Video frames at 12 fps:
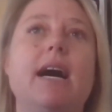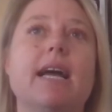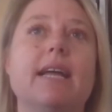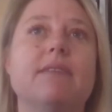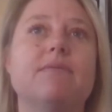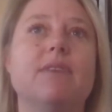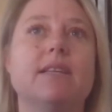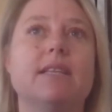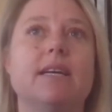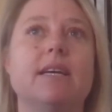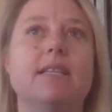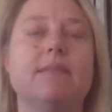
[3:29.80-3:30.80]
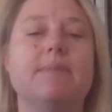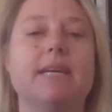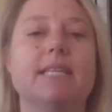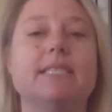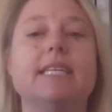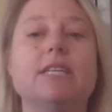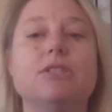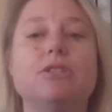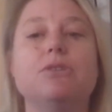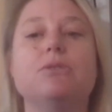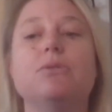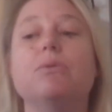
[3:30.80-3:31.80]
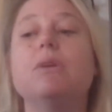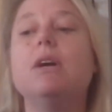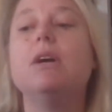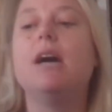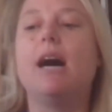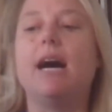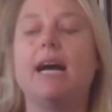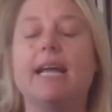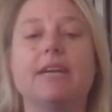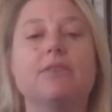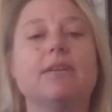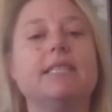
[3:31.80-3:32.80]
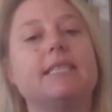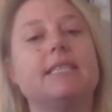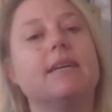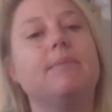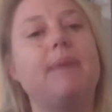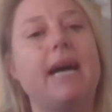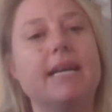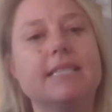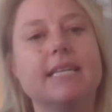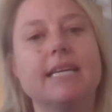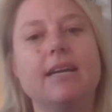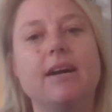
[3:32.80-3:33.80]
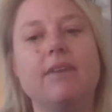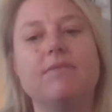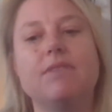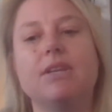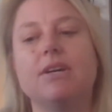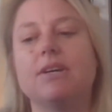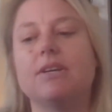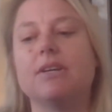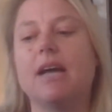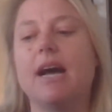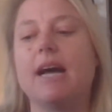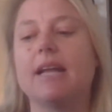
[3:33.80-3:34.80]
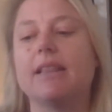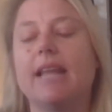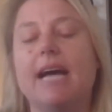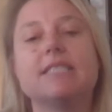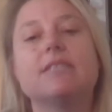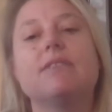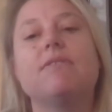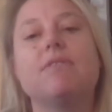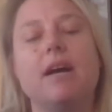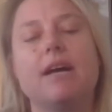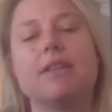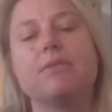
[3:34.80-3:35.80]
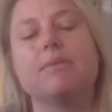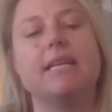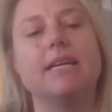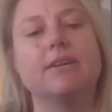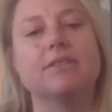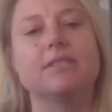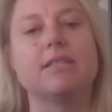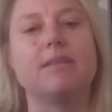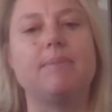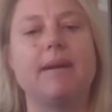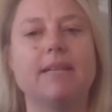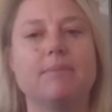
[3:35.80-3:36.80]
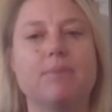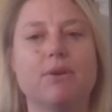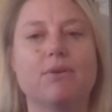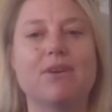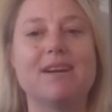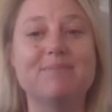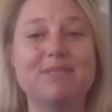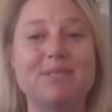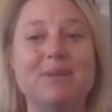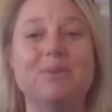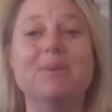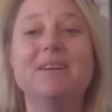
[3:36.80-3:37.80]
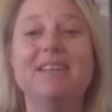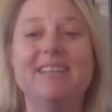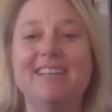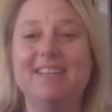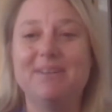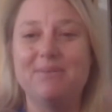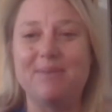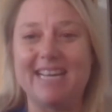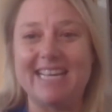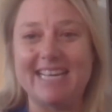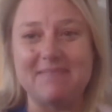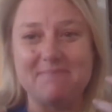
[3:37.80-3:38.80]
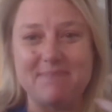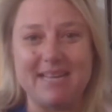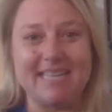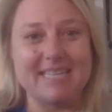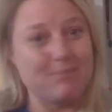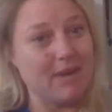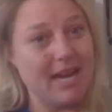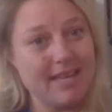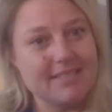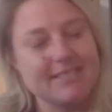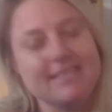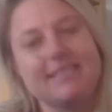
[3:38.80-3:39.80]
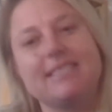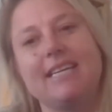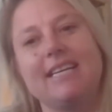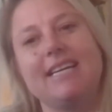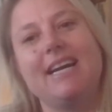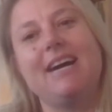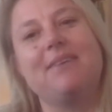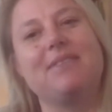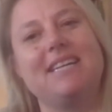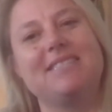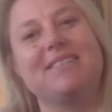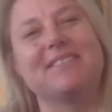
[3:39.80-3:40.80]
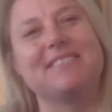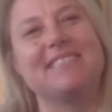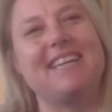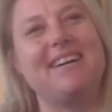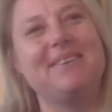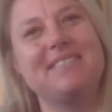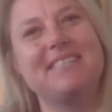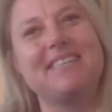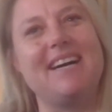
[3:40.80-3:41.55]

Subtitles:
in front of the PSC to increase the capacity of the last 3 years of the pilot program. So waiting in bated breath to see how that turns out.